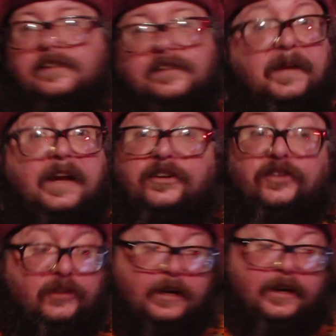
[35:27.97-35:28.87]
some
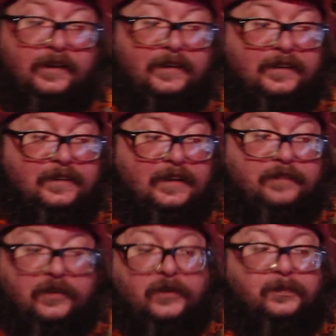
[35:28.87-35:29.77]
action there. Got a
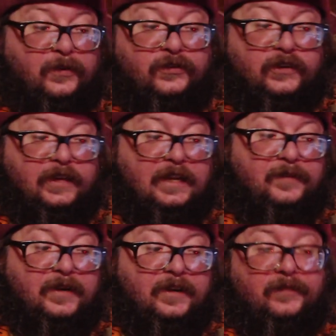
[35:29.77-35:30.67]
first-person game
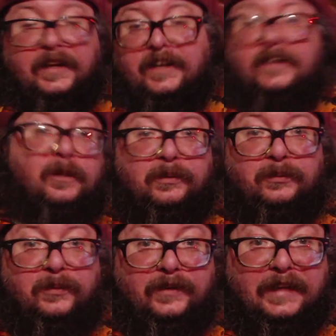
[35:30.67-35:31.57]
here, and we got an
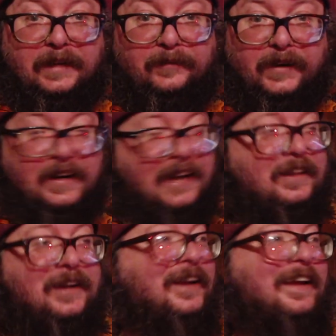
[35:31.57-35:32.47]
open-world game here. I
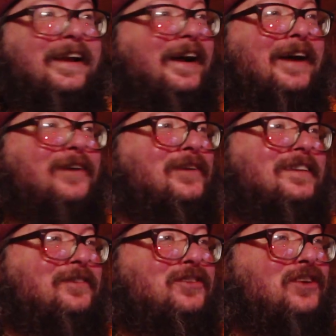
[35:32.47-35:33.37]
love. I always
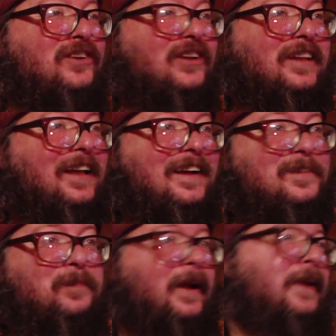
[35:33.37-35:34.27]
love judging lots
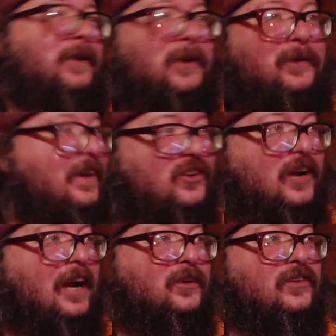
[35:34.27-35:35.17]
by you know what
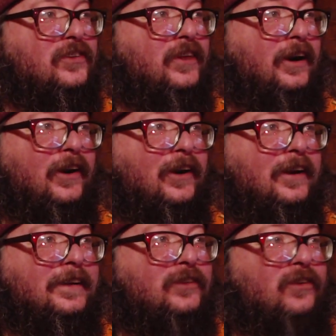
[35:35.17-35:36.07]
genre is there.
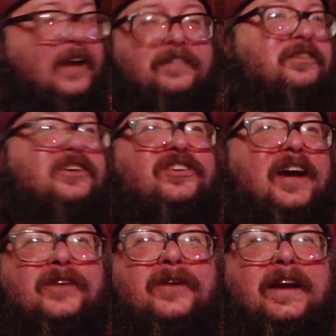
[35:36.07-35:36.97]
Do I have every
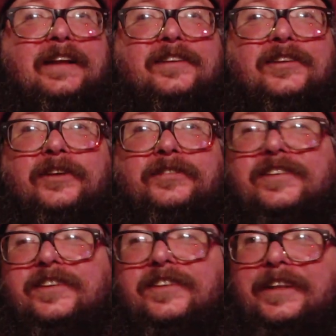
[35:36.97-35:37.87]
genre I need to? If
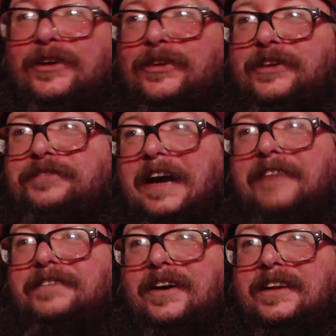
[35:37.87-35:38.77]
this is the only
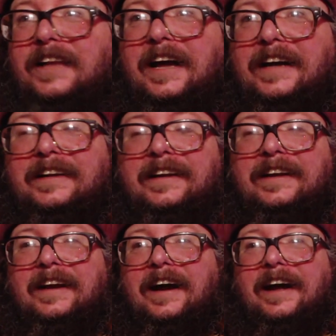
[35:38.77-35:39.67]
five-dollar lot
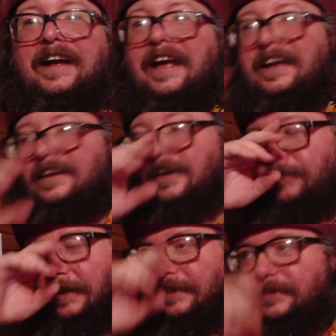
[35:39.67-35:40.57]
I had, you know, if
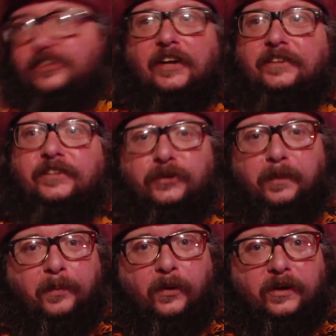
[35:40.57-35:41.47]
I get sucked into a
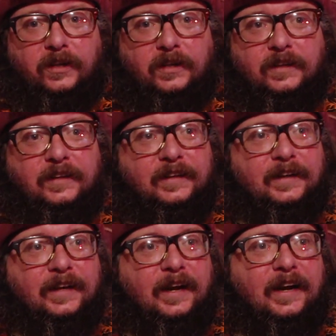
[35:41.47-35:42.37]
portal
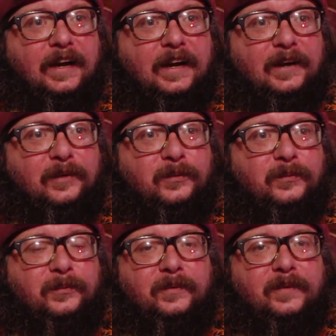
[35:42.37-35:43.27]
uh,
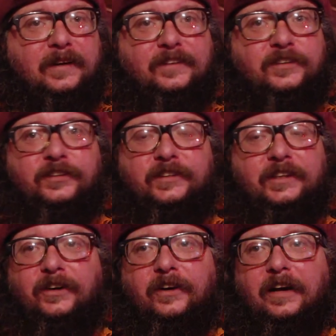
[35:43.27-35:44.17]
where it's just you
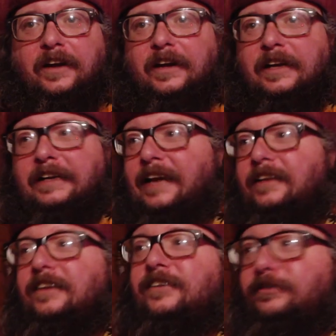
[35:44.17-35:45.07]
know a, an
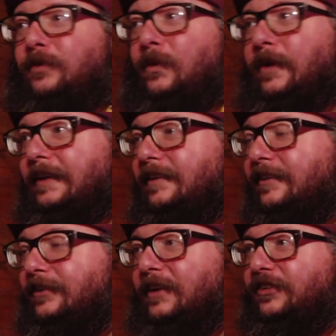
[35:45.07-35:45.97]
endless void that
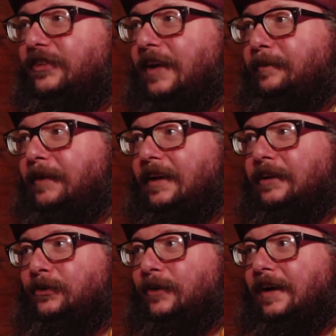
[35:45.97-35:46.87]
stretches on beyond the
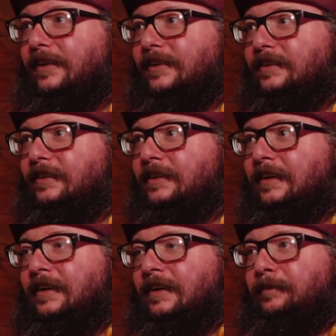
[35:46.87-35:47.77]
horizon.
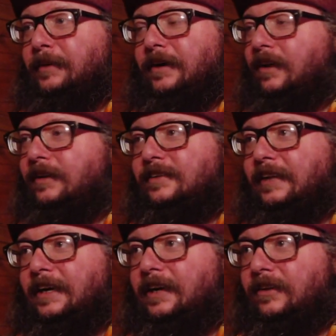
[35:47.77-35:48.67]
But all that's
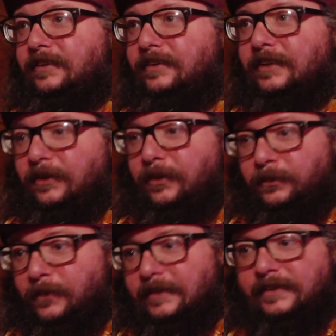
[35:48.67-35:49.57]
there is
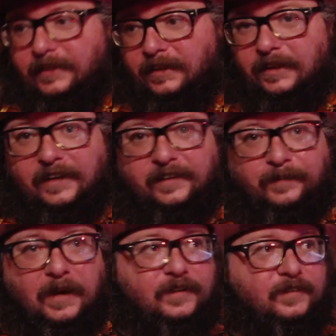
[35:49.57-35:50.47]
one single
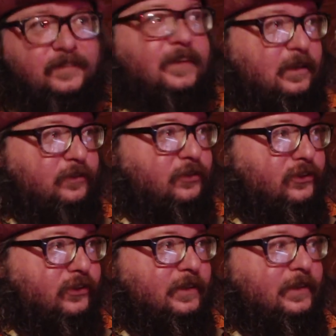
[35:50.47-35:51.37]
Xbox, a
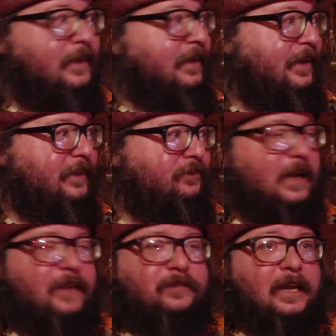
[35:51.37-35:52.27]
television, and the
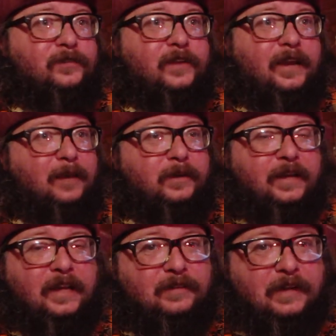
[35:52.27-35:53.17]
five games I happen to
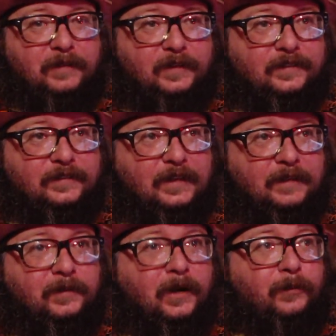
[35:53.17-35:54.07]
have on me at the
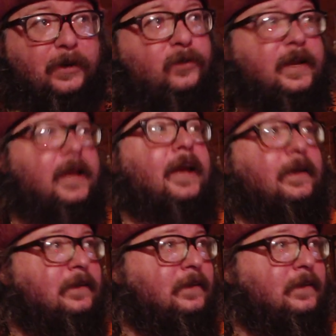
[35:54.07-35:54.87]
time. Are we okay?